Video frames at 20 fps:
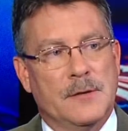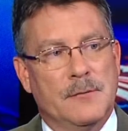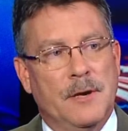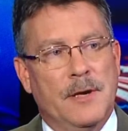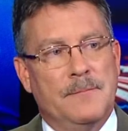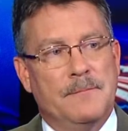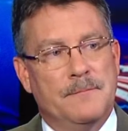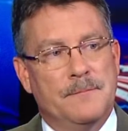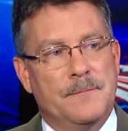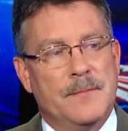
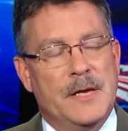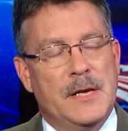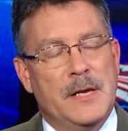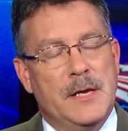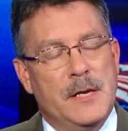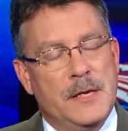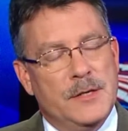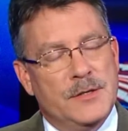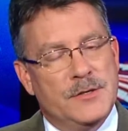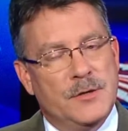Right.
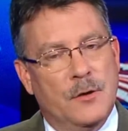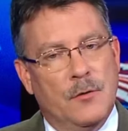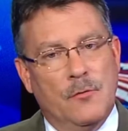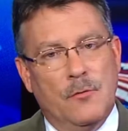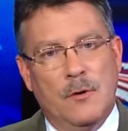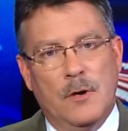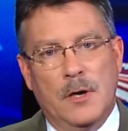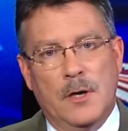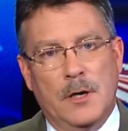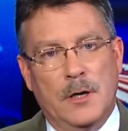
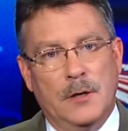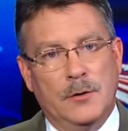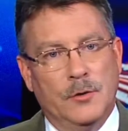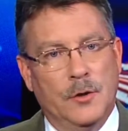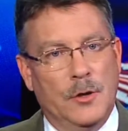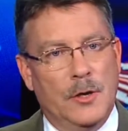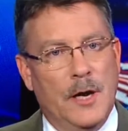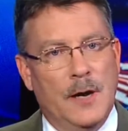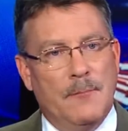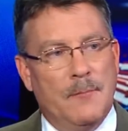So,
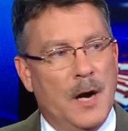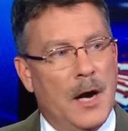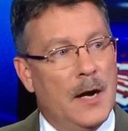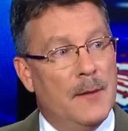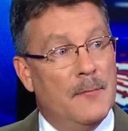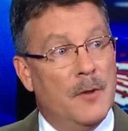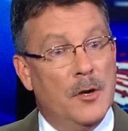look, I'm